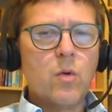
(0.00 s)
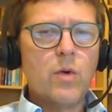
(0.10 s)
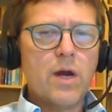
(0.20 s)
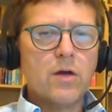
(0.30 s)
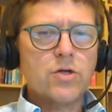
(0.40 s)

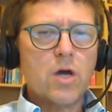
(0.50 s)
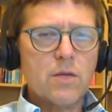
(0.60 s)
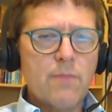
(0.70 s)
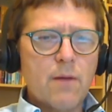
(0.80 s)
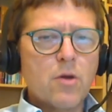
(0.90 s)
we are
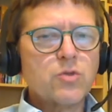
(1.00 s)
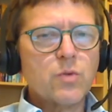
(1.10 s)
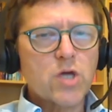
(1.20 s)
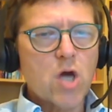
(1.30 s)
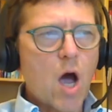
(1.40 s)
talking about
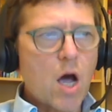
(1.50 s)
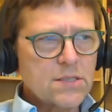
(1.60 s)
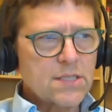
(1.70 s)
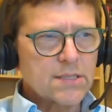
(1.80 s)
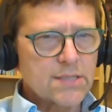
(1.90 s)
motion with
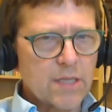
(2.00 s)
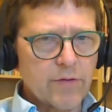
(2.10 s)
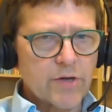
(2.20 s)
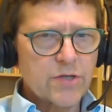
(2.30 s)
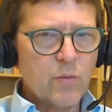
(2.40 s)
constant
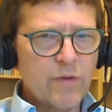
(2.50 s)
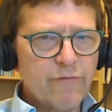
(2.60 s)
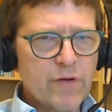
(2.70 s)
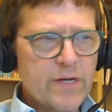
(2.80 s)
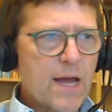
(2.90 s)
acceleration, and
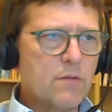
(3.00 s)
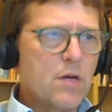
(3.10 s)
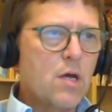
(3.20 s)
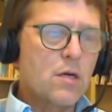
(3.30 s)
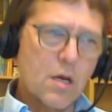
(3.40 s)
we've written
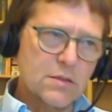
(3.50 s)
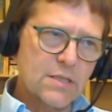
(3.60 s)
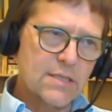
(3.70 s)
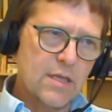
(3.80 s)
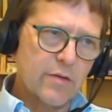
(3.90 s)
down
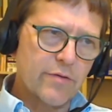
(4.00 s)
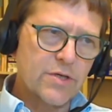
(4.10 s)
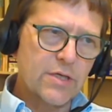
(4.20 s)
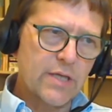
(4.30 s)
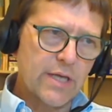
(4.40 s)
constant
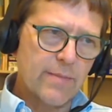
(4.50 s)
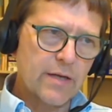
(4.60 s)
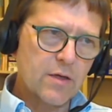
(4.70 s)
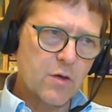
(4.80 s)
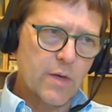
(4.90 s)
acceleration
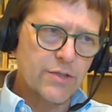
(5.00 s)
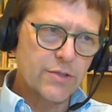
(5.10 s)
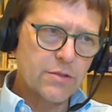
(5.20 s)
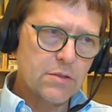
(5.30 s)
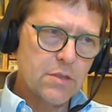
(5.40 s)
kinematic
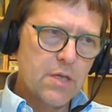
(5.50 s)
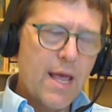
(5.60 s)
equations,